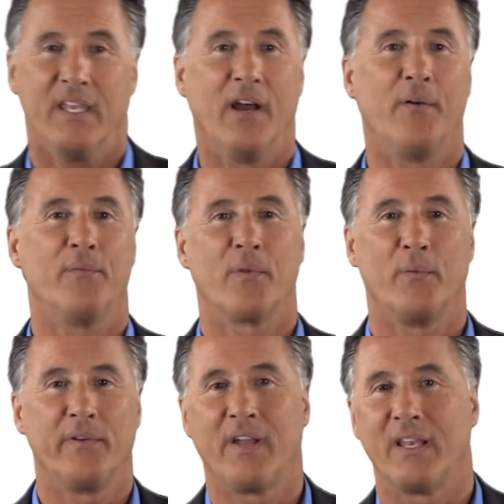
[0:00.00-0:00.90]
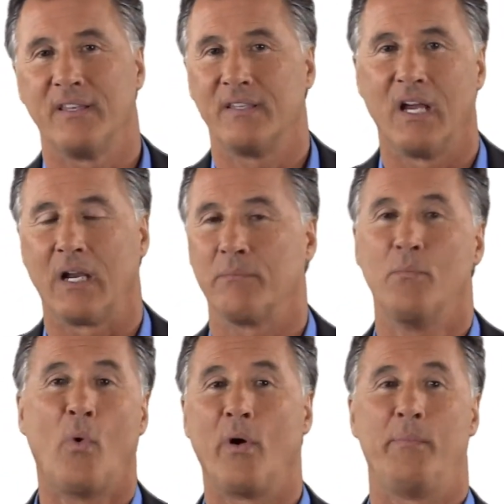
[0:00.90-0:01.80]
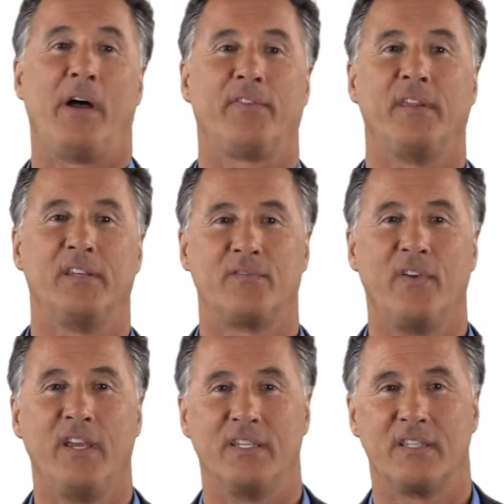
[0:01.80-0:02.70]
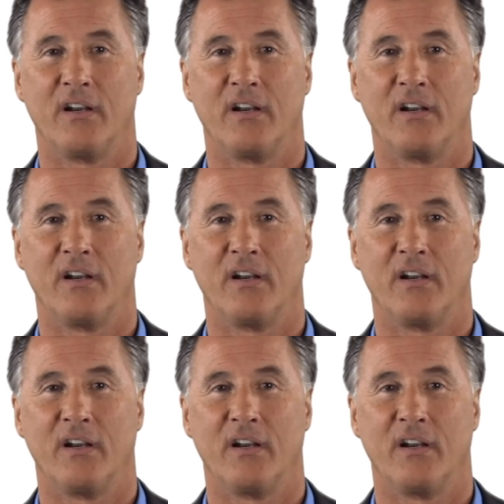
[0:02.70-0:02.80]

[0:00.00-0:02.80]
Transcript: Now, we've got to talk more about these fees.